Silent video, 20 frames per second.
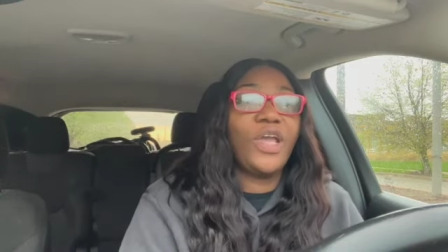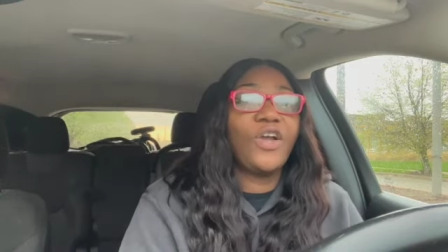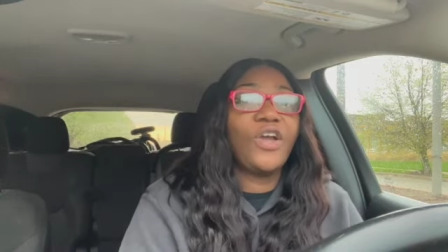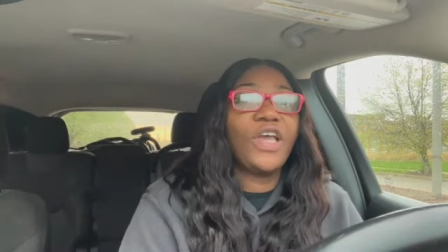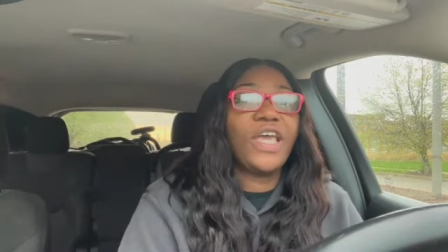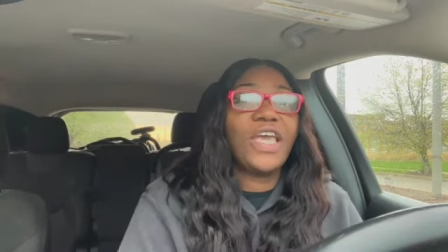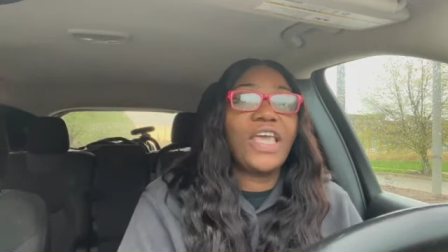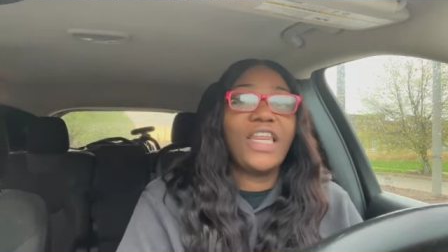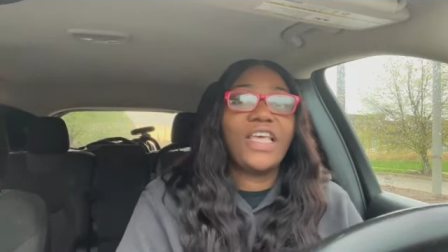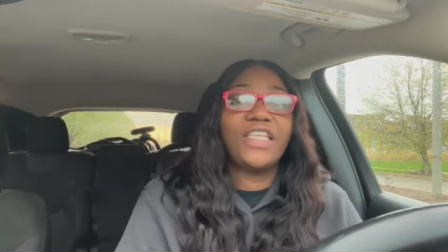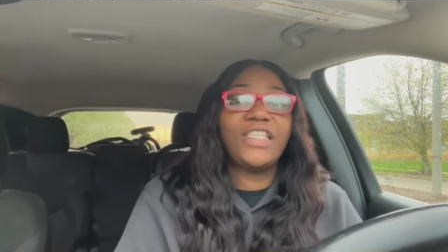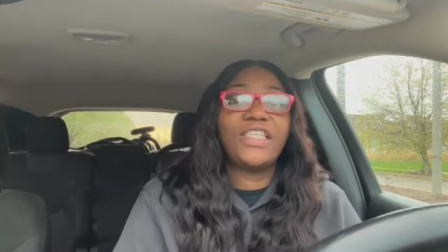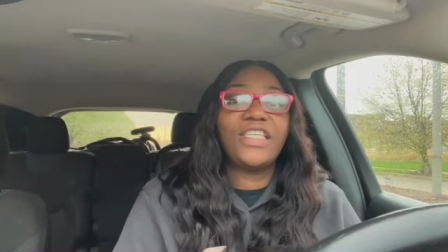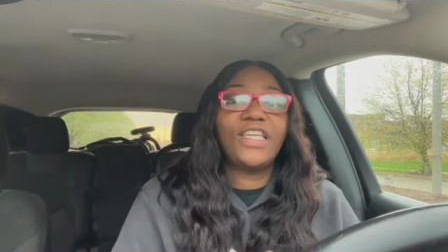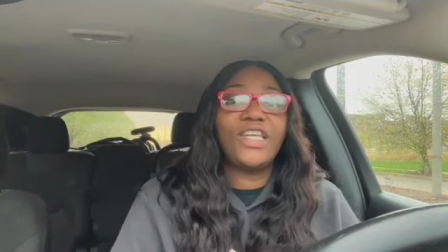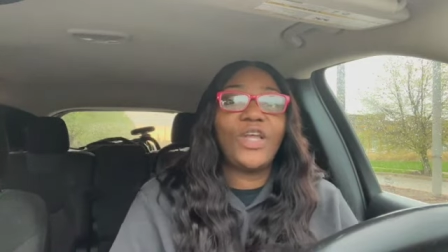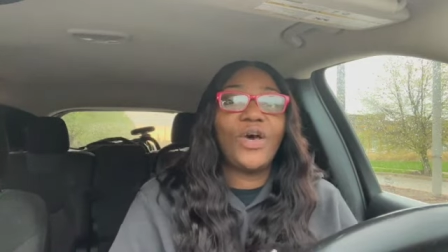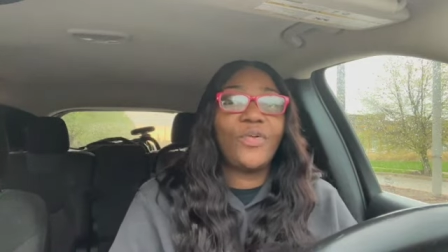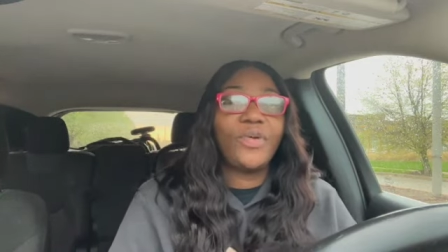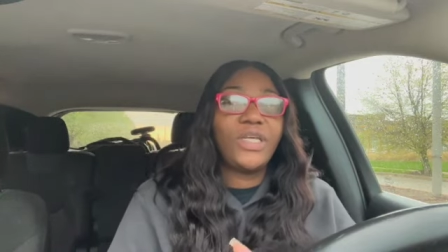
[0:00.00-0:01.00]
are getting to
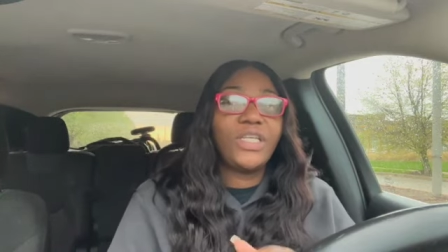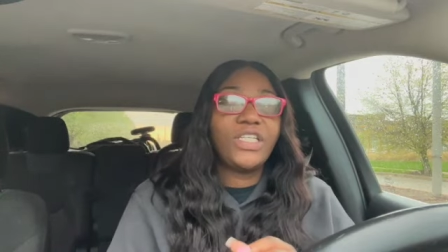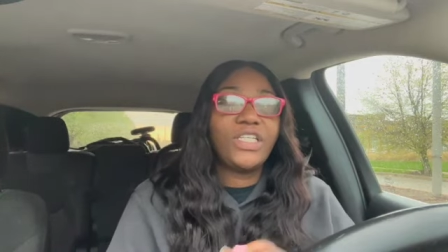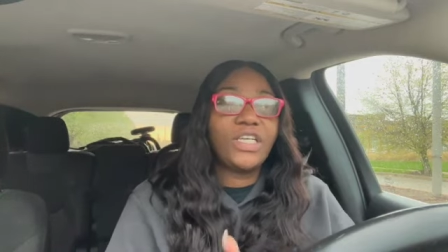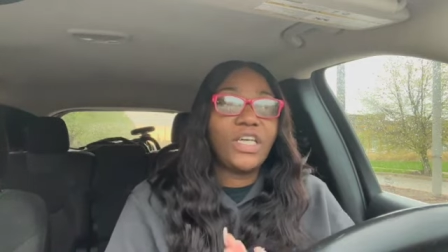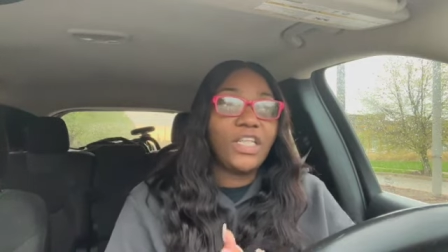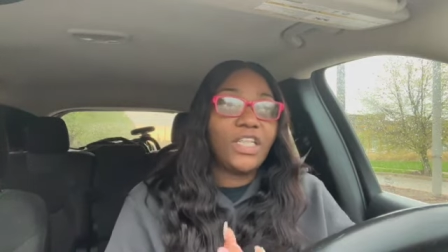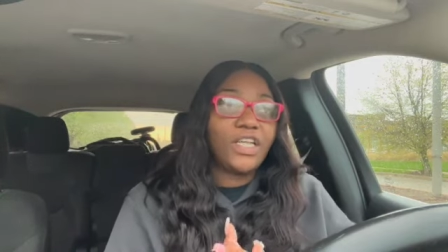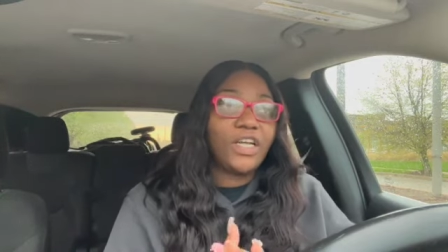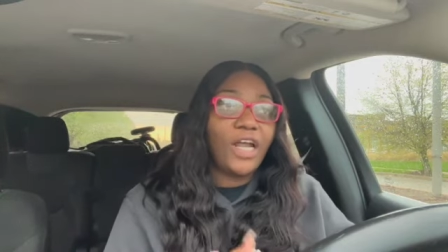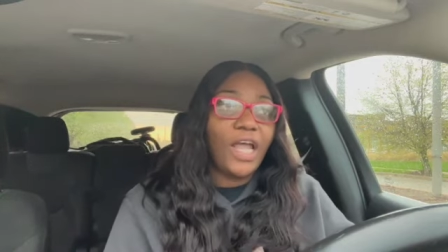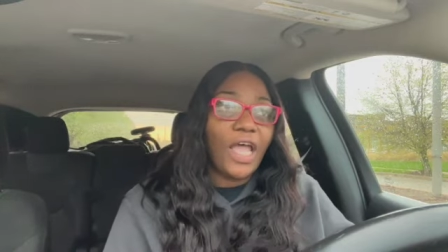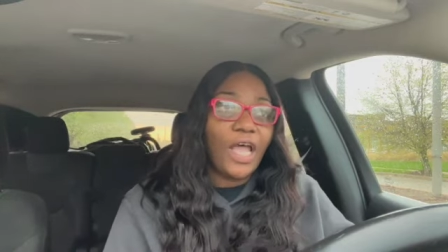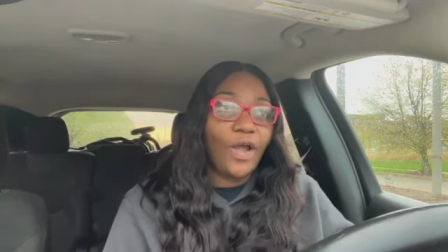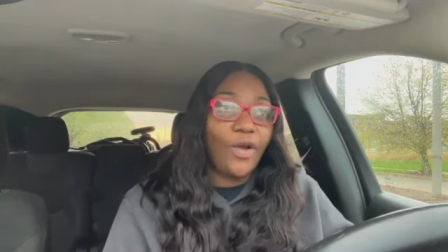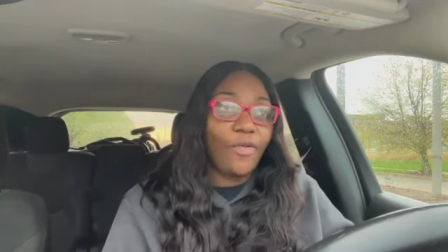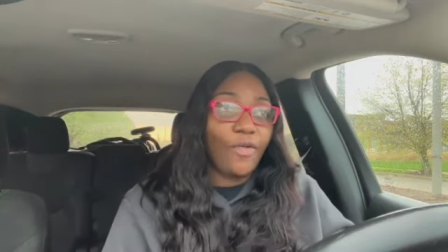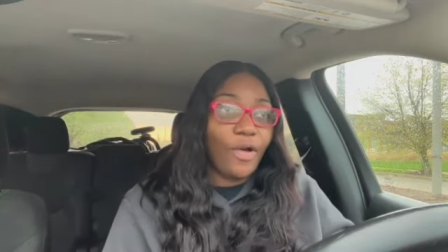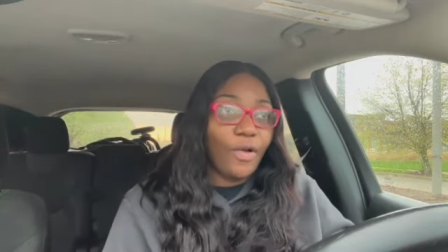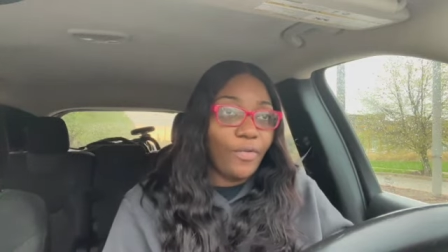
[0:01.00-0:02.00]
know each other
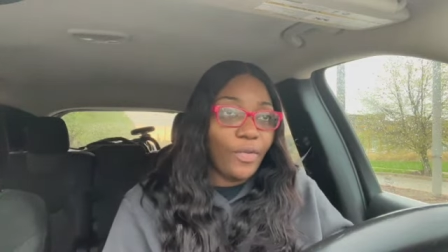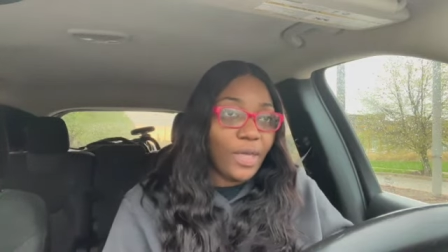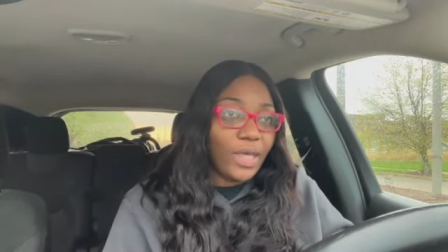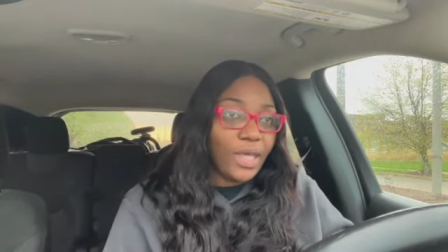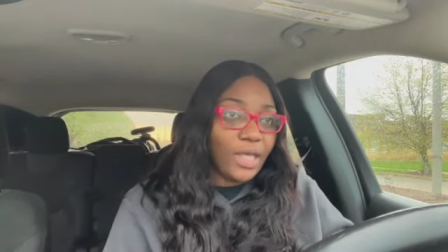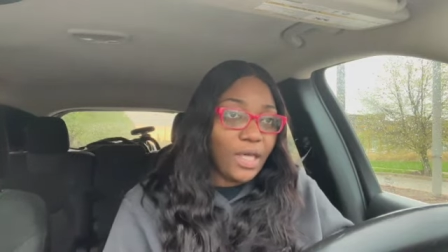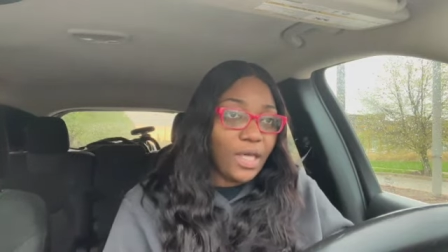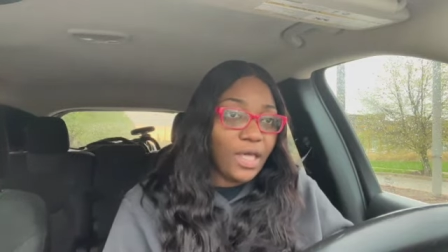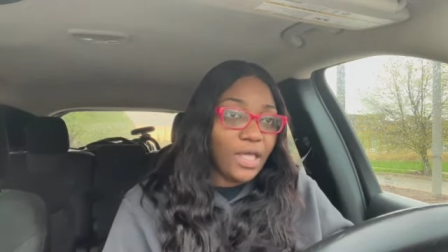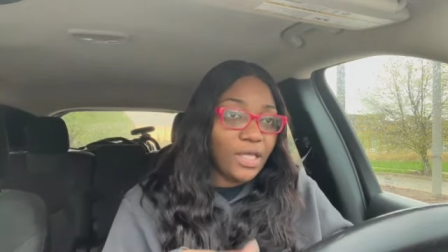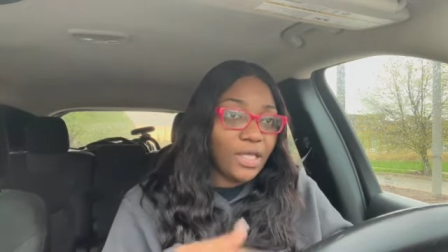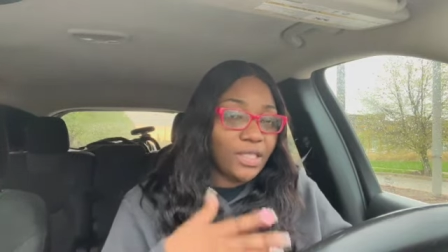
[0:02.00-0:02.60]
and growing